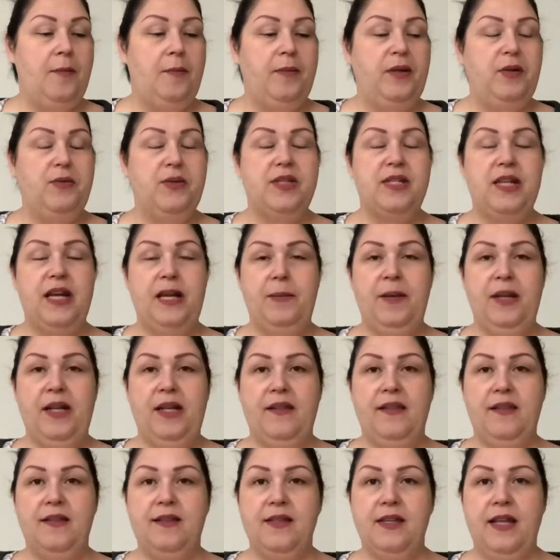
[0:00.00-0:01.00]
it was time to
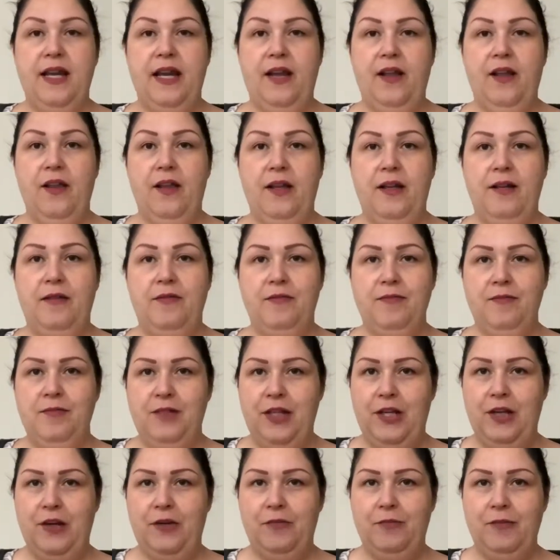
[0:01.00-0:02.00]
get the scale and, you know,